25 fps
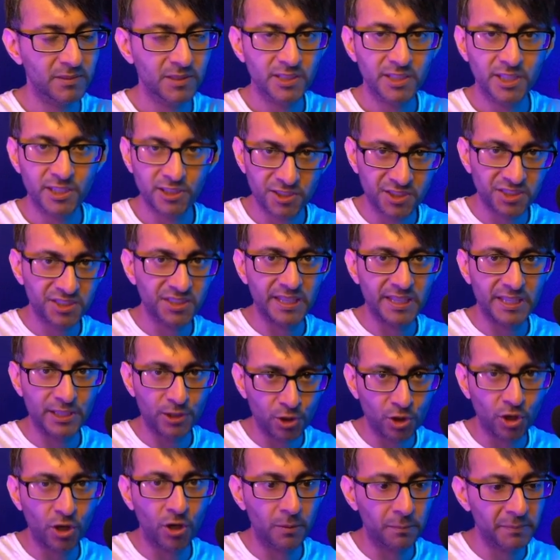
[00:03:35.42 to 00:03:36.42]
Can you see it? You
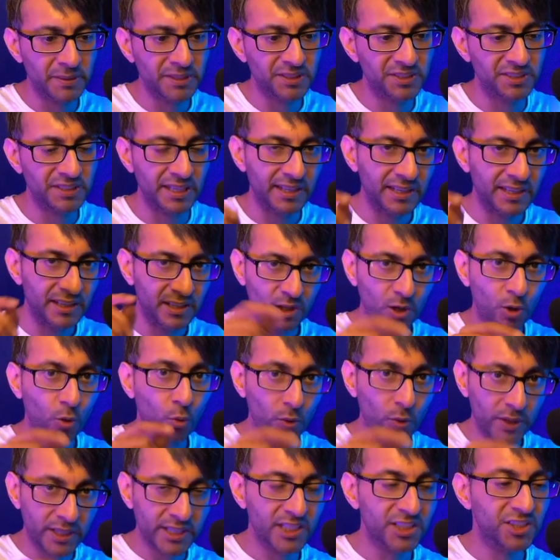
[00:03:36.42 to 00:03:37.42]
can't miss it.
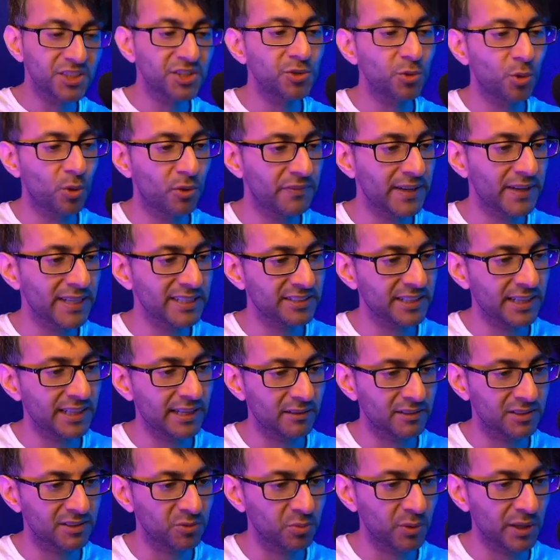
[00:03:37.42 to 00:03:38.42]
We're going to sort that
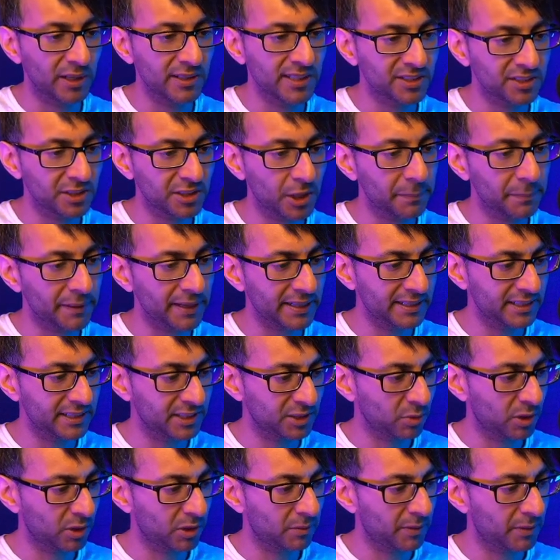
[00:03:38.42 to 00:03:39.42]
out as well. Let's go back
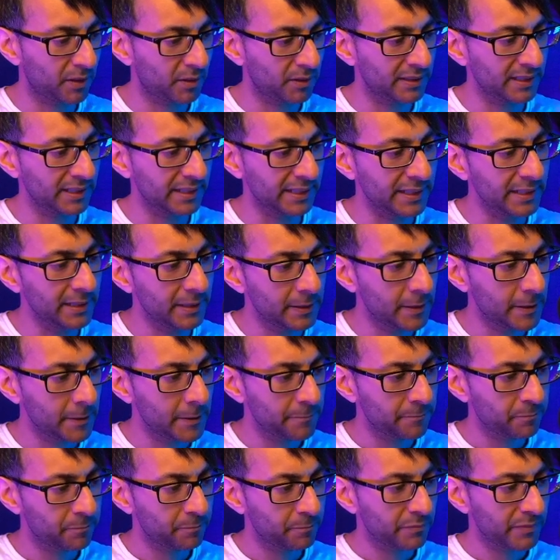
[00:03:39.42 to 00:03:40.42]
into our marquee.
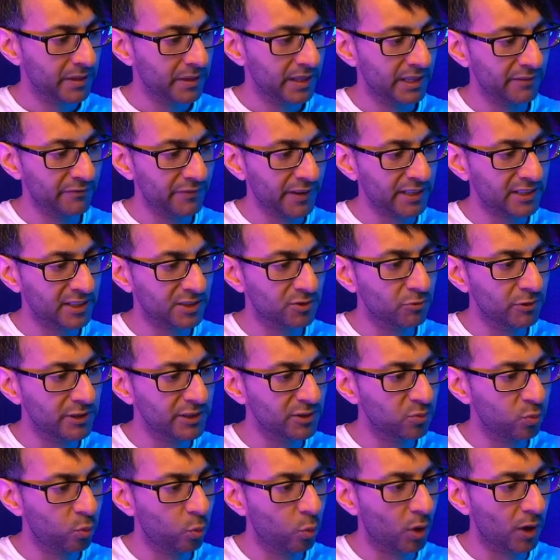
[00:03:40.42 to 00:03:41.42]
In fact, there is
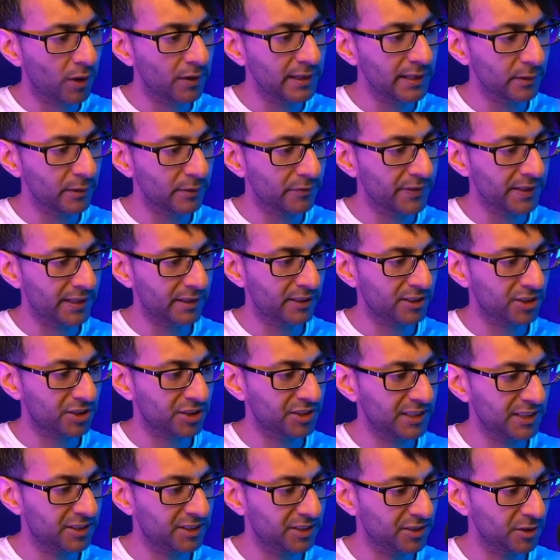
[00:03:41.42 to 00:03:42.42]
always one little thing I just
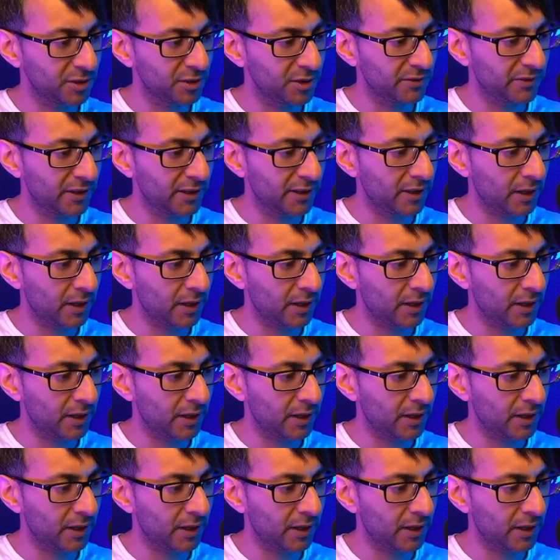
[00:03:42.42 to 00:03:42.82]
need to do though.